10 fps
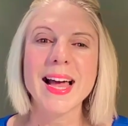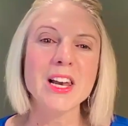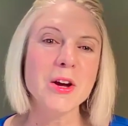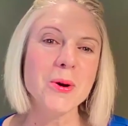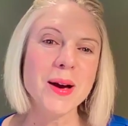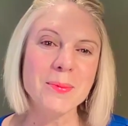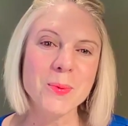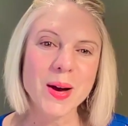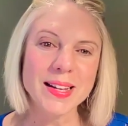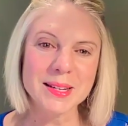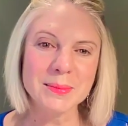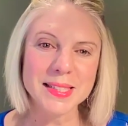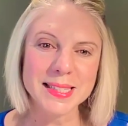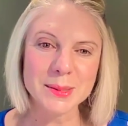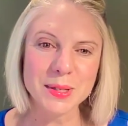Hello and welcome
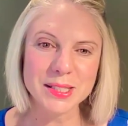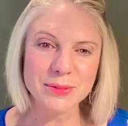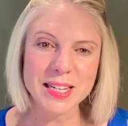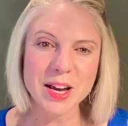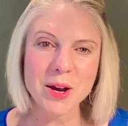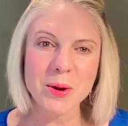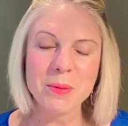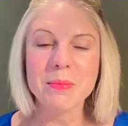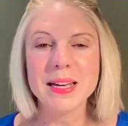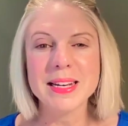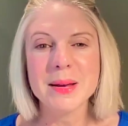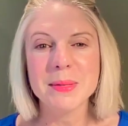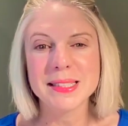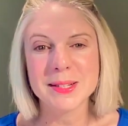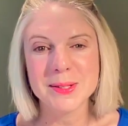to this week's video. My name
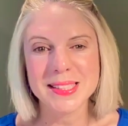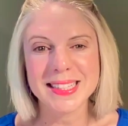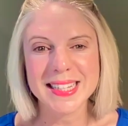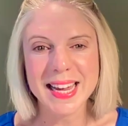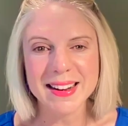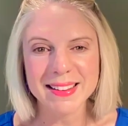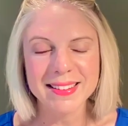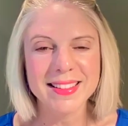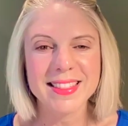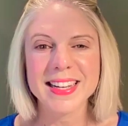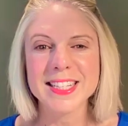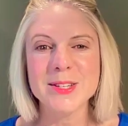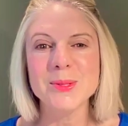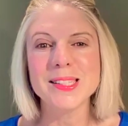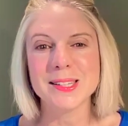is Anuska Taylor. Thank
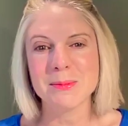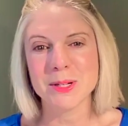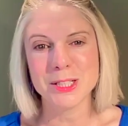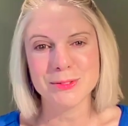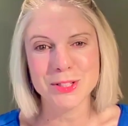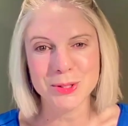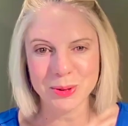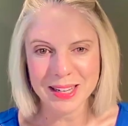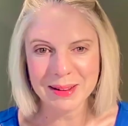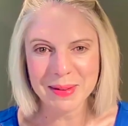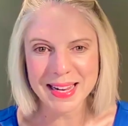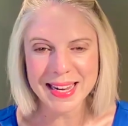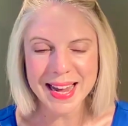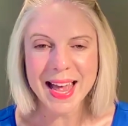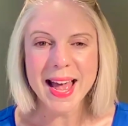you so much for joining
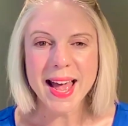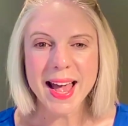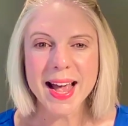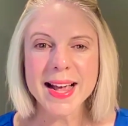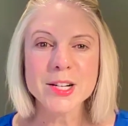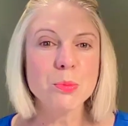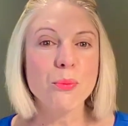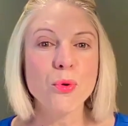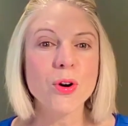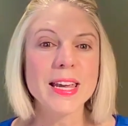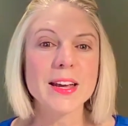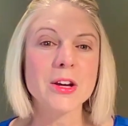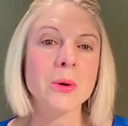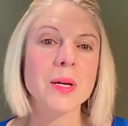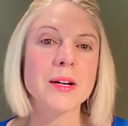me. And before I get
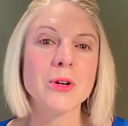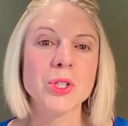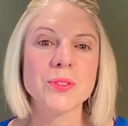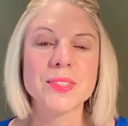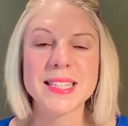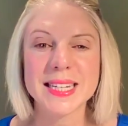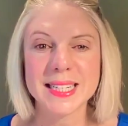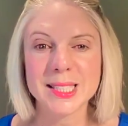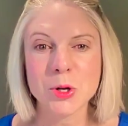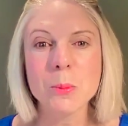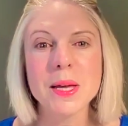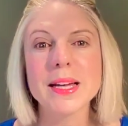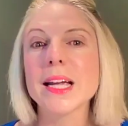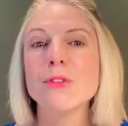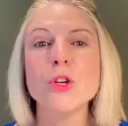going on today's
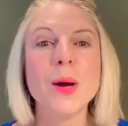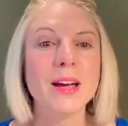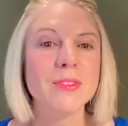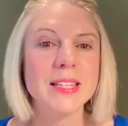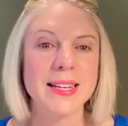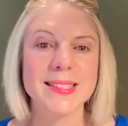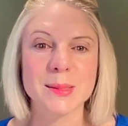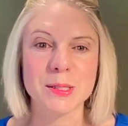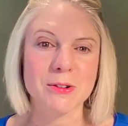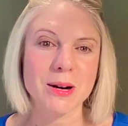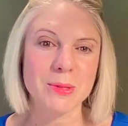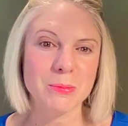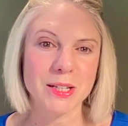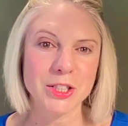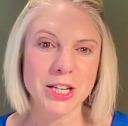topic, if you haven't yet subscribed
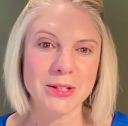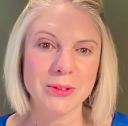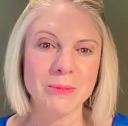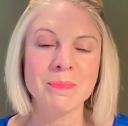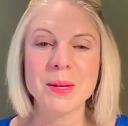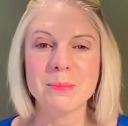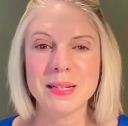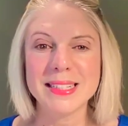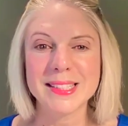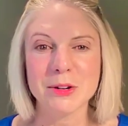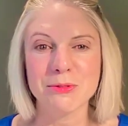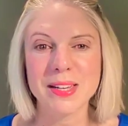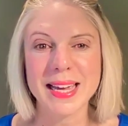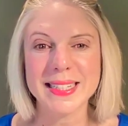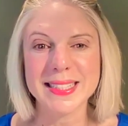to my channel, please don't
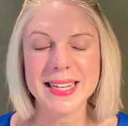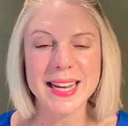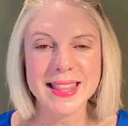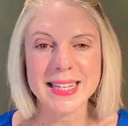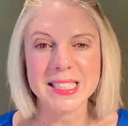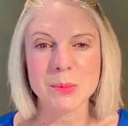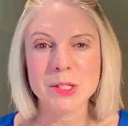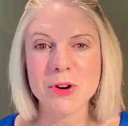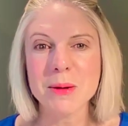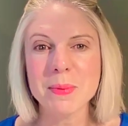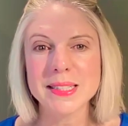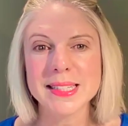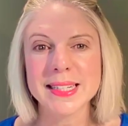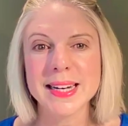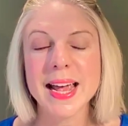forget to hit that subscribe
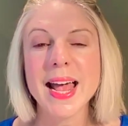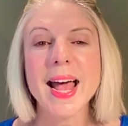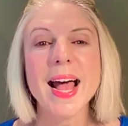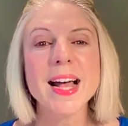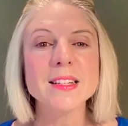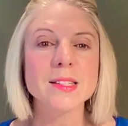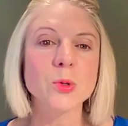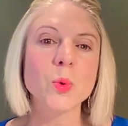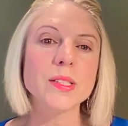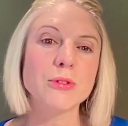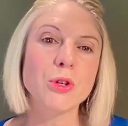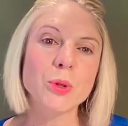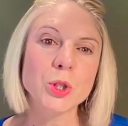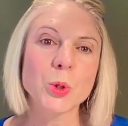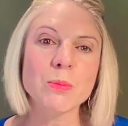button. And as always, if you
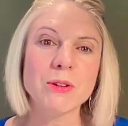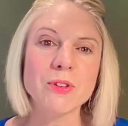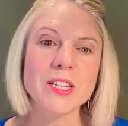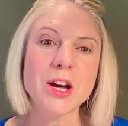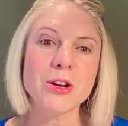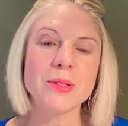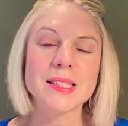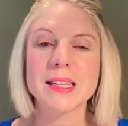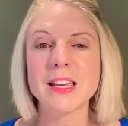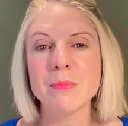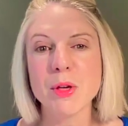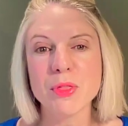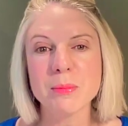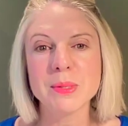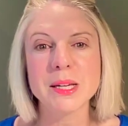enjoy my videos, give me a
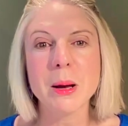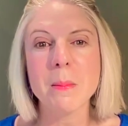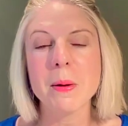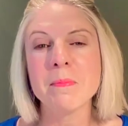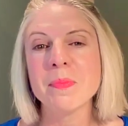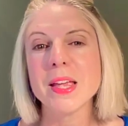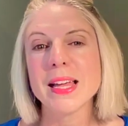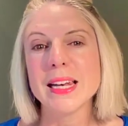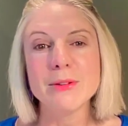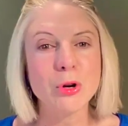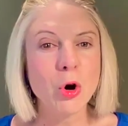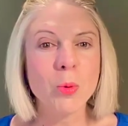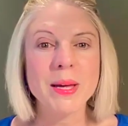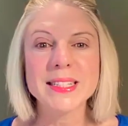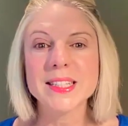thumbs up, leave a
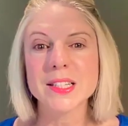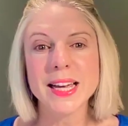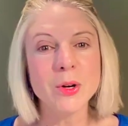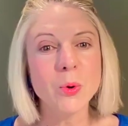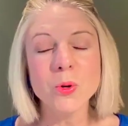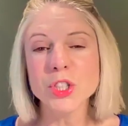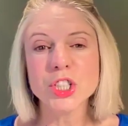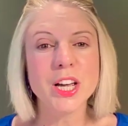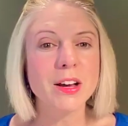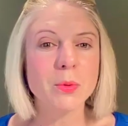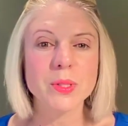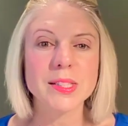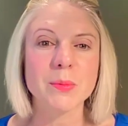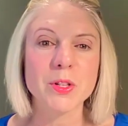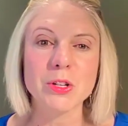comment, or share with
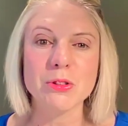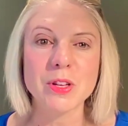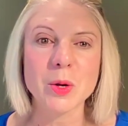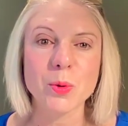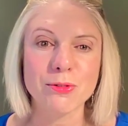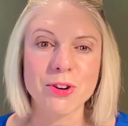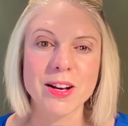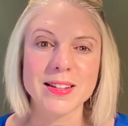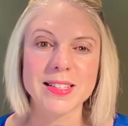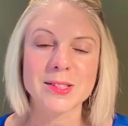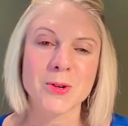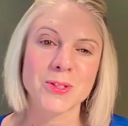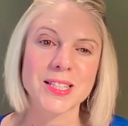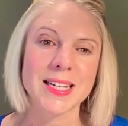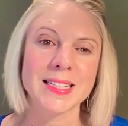someone that you think would find this
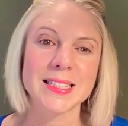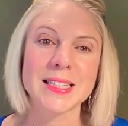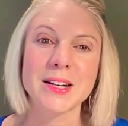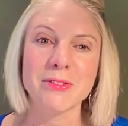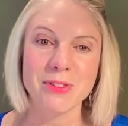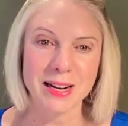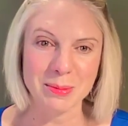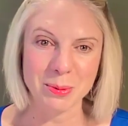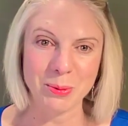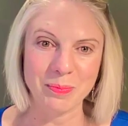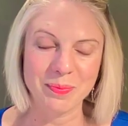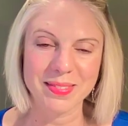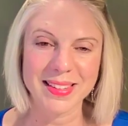content valuable.